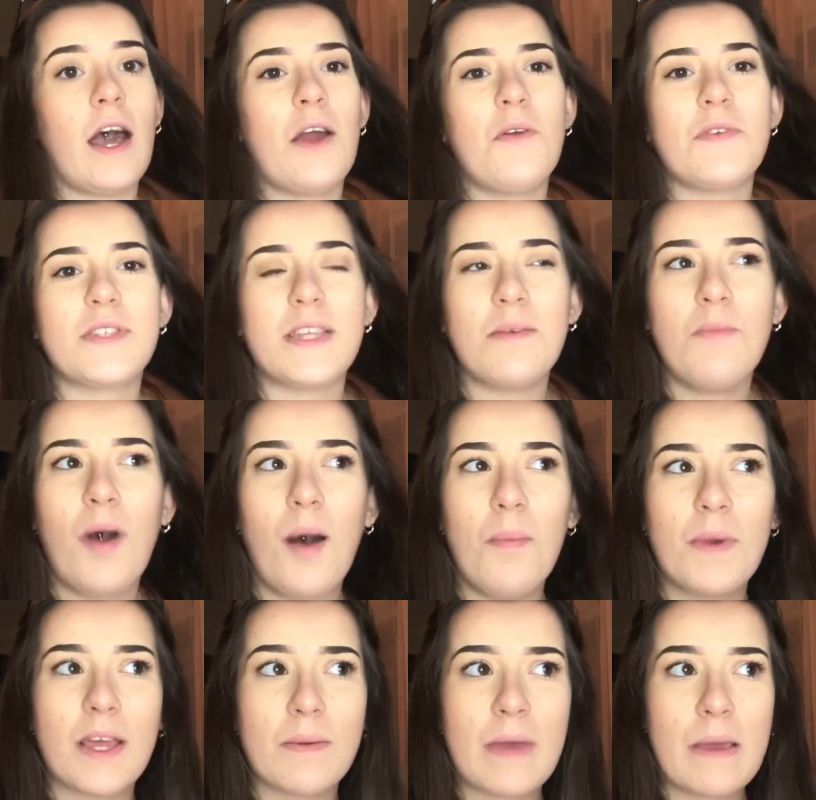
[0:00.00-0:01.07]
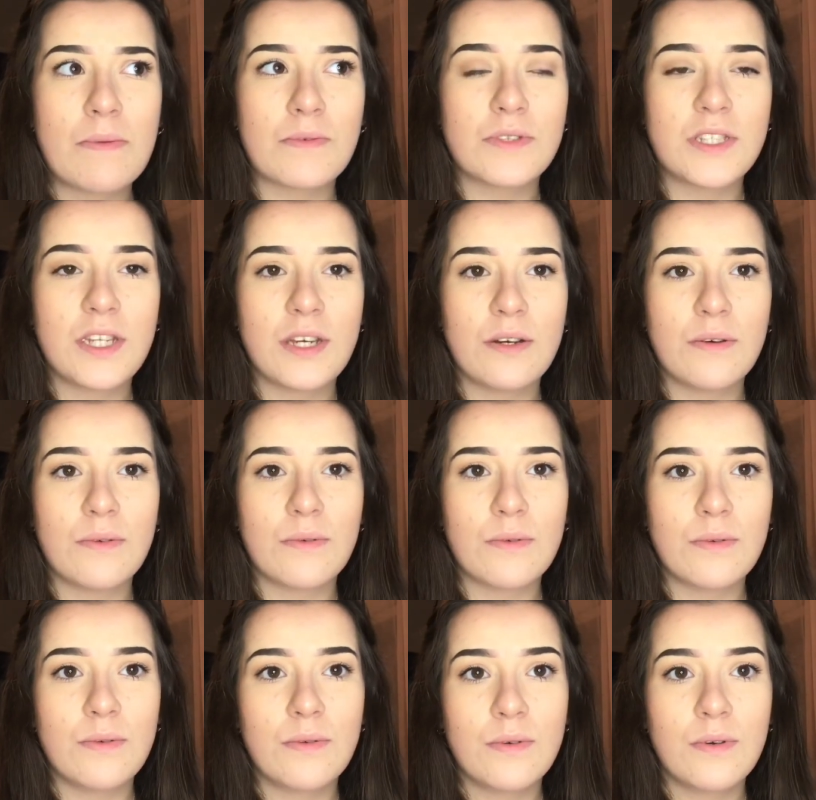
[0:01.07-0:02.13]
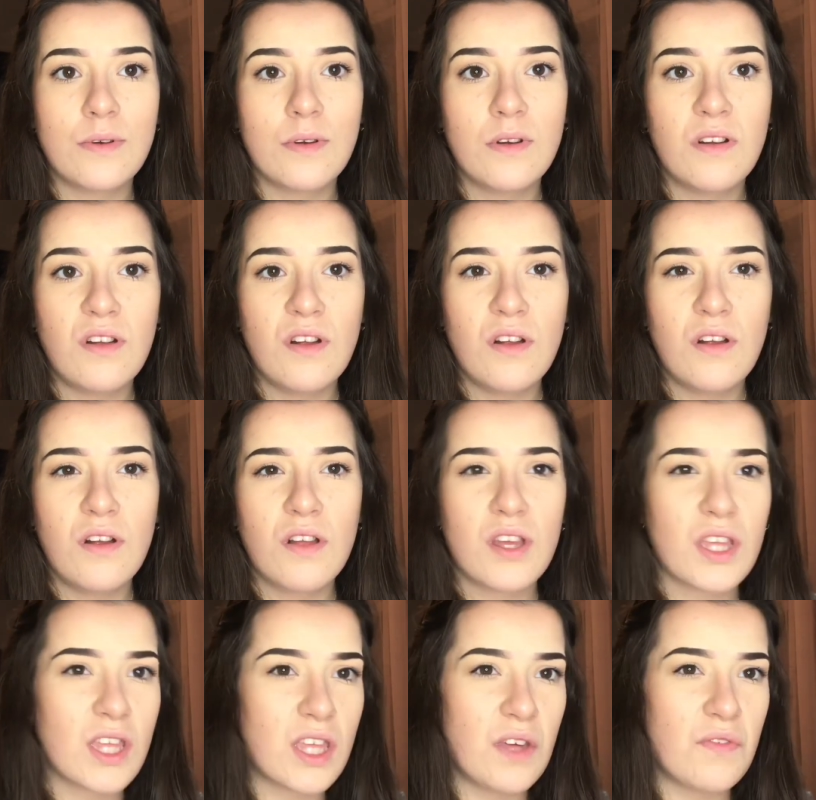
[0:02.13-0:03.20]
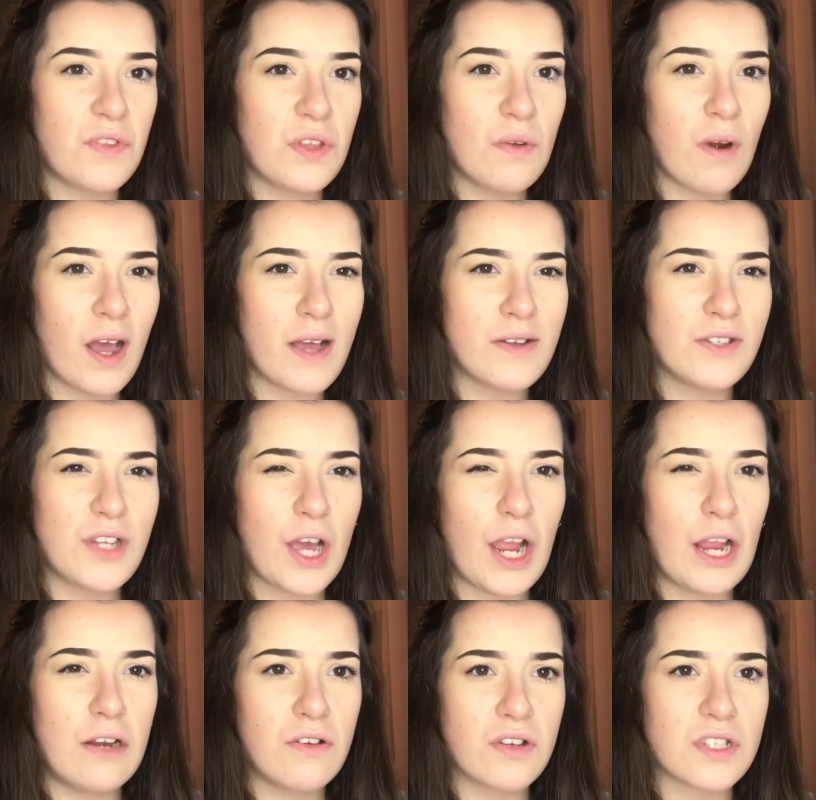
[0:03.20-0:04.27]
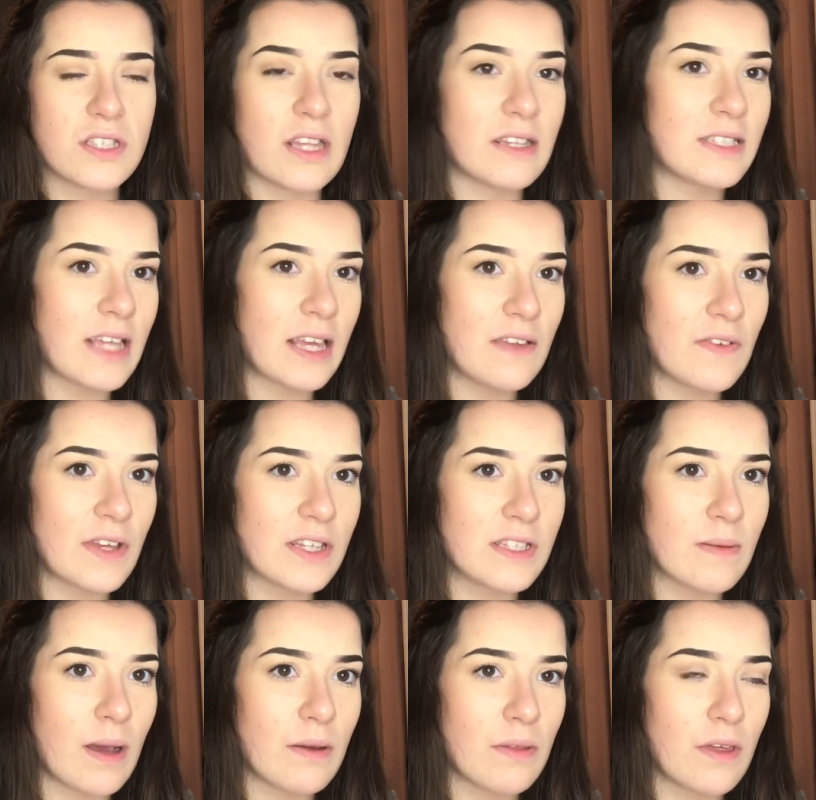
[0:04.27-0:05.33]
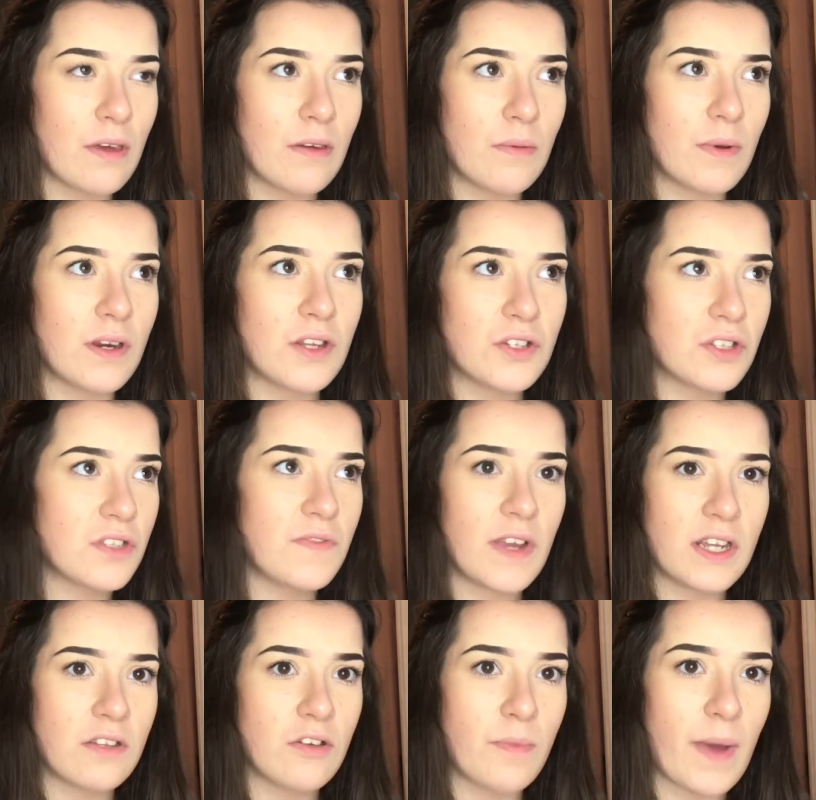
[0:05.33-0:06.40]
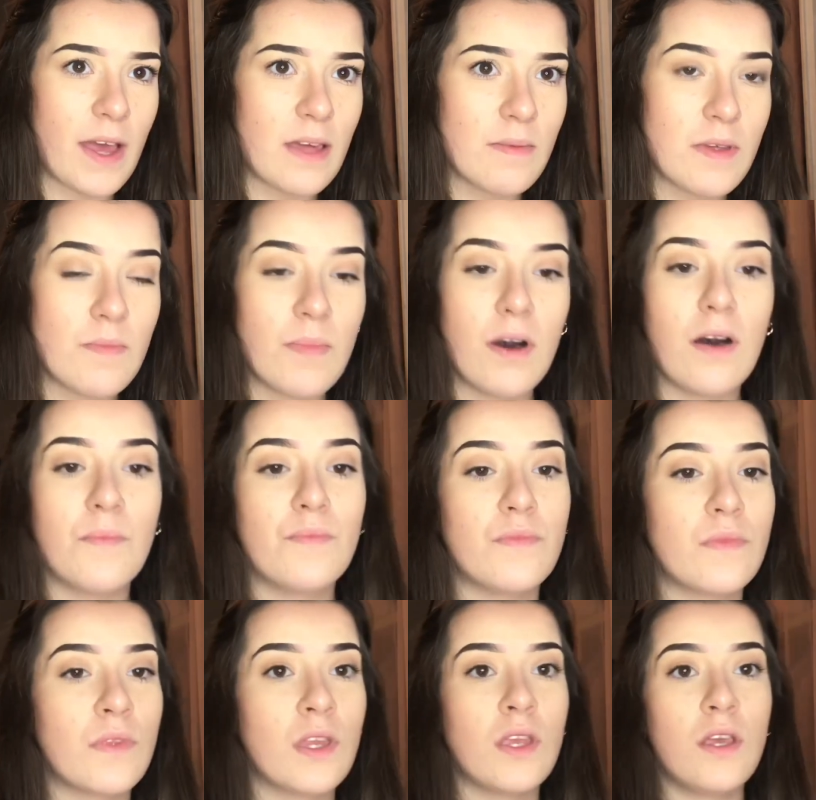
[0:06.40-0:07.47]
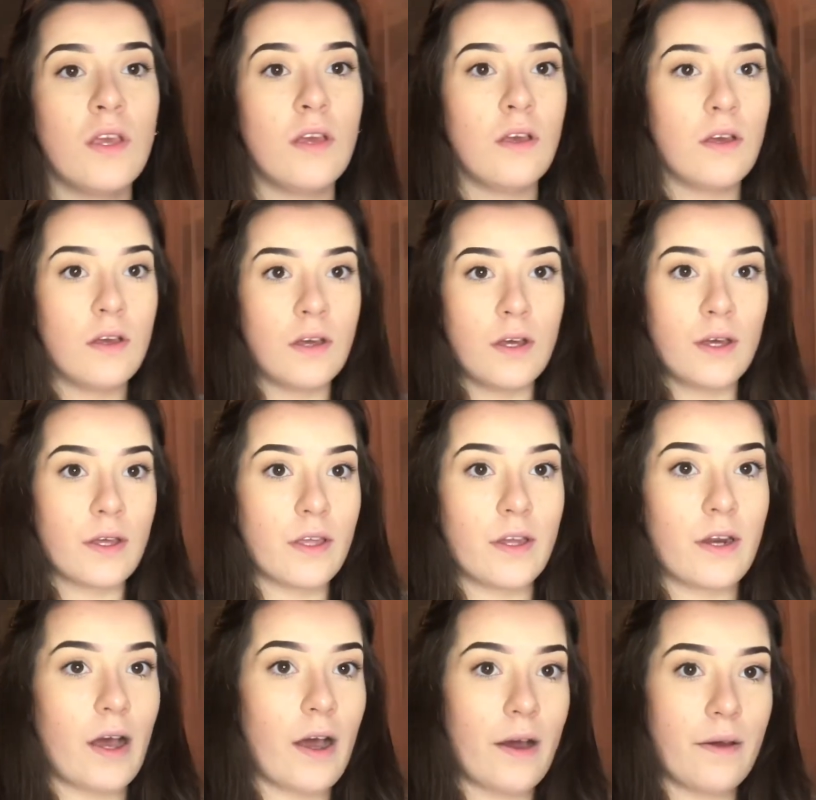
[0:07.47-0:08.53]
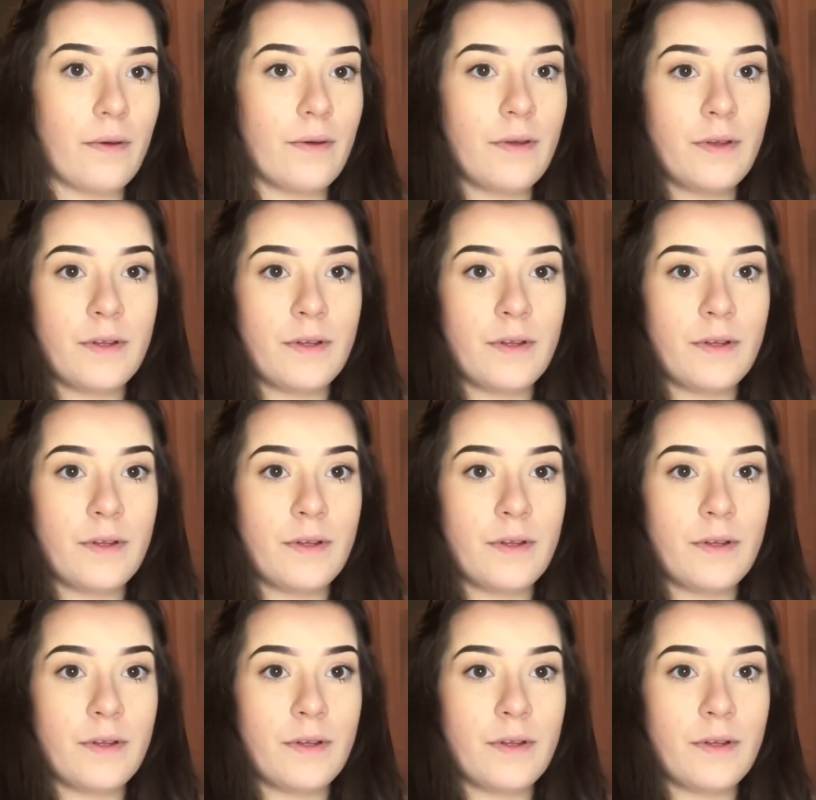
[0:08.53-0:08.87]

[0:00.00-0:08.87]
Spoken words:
And obviously in public, people still give you like dirty looks and they say things about you when it's just feeding your baby, but you know,